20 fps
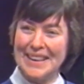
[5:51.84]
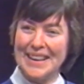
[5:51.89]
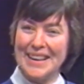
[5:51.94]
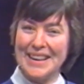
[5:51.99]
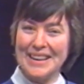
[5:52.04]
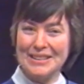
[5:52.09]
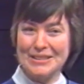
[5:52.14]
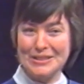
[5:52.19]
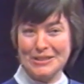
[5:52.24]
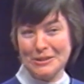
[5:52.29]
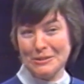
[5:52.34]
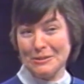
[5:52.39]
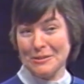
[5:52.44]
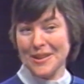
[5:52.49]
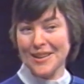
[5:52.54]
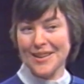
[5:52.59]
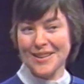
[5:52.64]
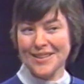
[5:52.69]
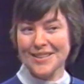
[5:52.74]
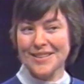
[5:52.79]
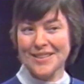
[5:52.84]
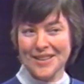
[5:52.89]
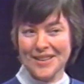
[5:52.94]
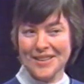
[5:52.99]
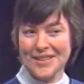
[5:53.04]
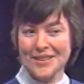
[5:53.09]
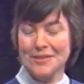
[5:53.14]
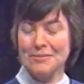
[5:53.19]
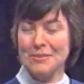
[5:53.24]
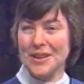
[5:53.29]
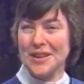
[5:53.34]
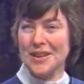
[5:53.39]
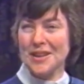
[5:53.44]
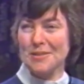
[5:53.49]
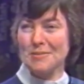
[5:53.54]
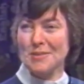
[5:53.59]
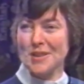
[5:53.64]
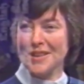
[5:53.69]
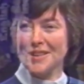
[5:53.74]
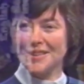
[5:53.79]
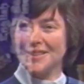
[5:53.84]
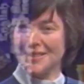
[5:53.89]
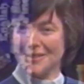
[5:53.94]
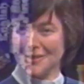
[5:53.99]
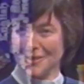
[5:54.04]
And so I, I did my MA in